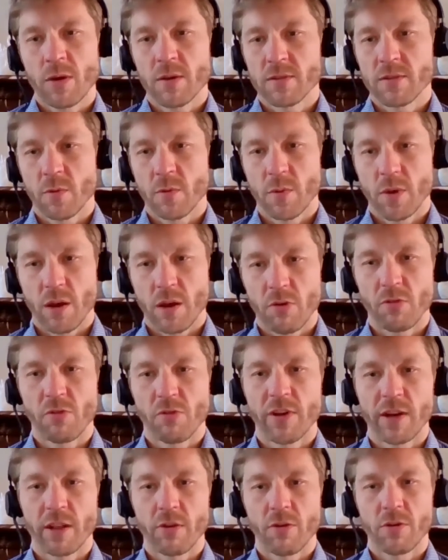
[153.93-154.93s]
So we are
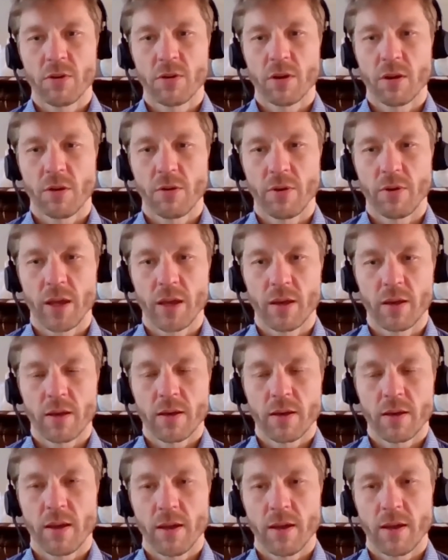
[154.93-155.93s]
already ongoing
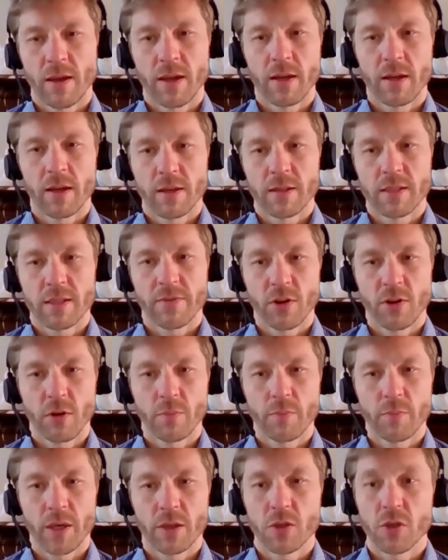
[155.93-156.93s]
in
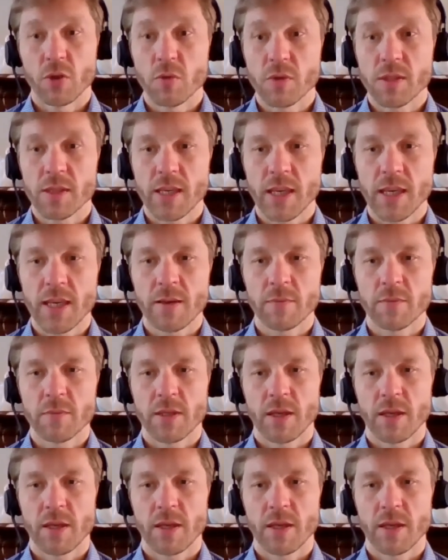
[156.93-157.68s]
developing 2 schemes,